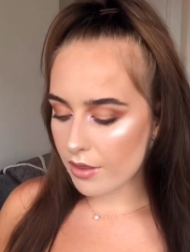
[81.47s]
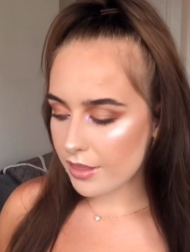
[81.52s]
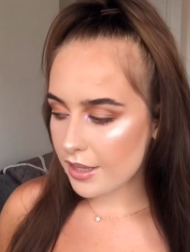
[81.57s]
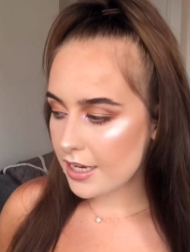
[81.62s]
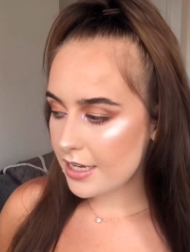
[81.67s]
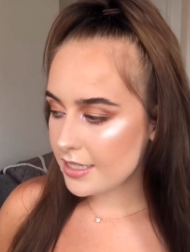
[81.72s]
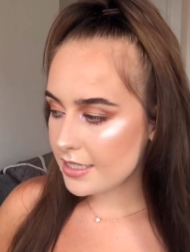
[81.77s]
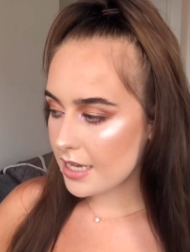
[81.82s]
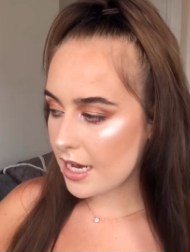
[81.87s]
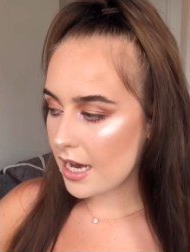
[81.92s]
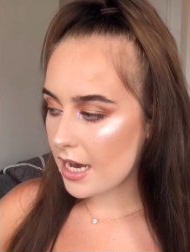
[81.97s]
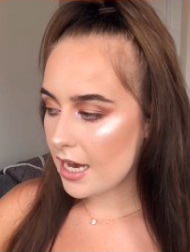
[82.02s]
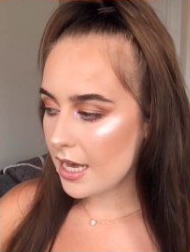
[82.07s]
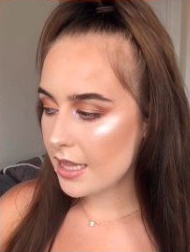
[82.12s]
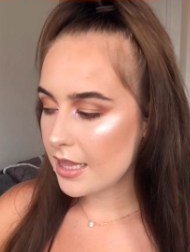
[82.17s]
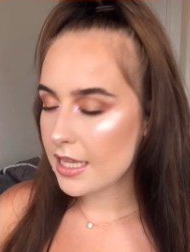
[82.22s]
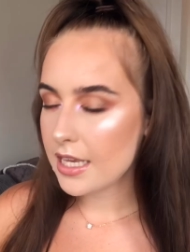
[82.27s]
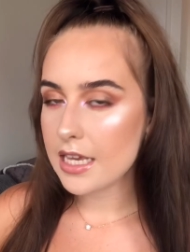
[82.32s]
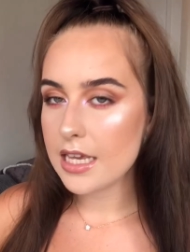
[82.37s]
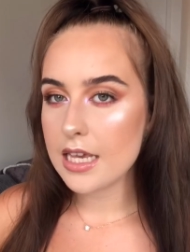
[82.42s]
these are
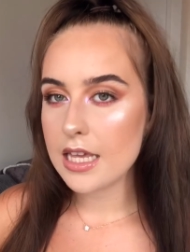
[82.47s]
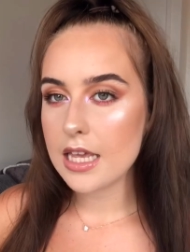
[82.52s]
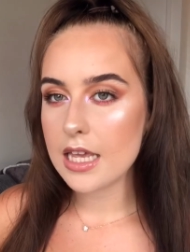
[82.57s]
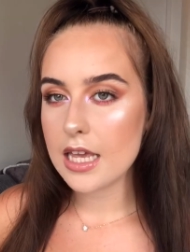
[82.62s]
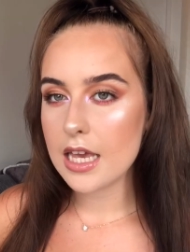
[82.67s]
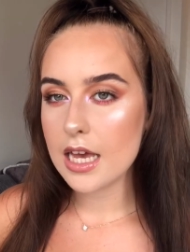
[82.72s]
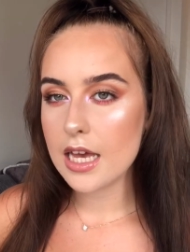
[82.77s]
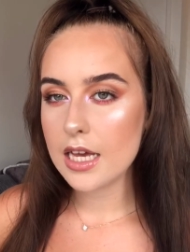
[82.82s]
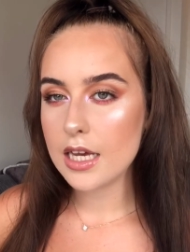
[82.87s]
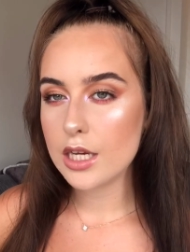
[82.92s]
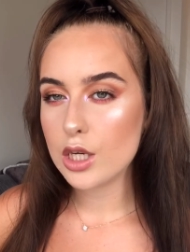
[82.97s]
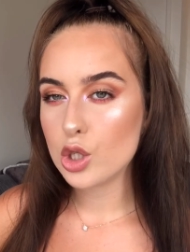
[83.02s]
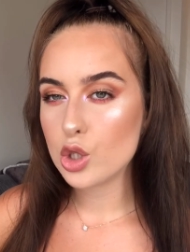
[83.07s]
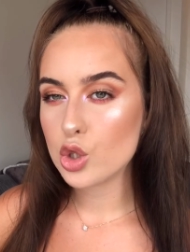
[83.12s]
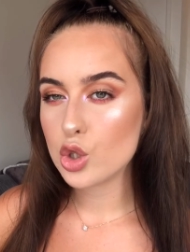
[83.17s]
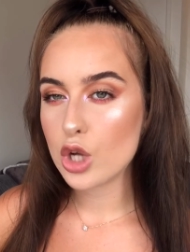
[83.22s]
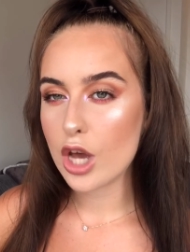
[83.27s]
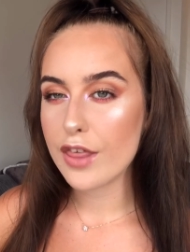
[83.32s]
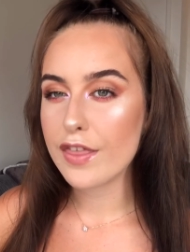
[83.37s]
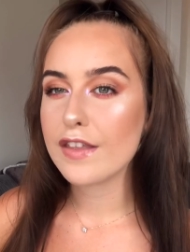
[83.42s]

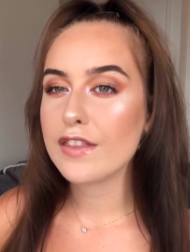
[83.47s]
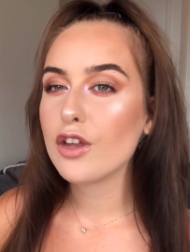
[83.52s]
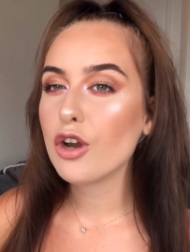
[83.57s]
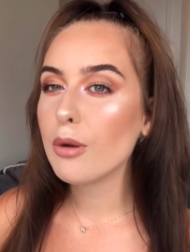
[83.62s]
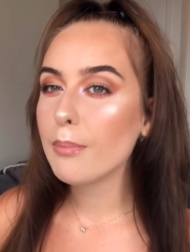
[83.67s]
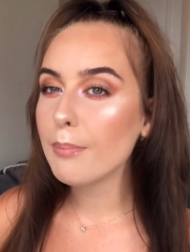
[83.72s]
I think they're a